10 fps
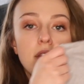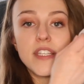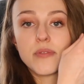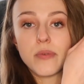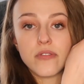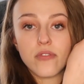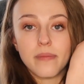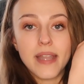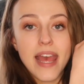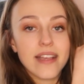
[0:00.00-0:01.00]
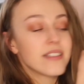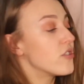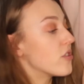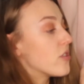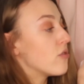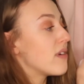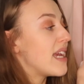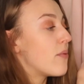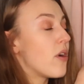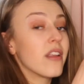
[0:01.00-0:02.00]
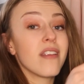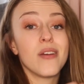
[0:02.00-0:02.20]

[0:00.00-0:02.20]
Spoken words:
This one's from Next, it's just a grey one.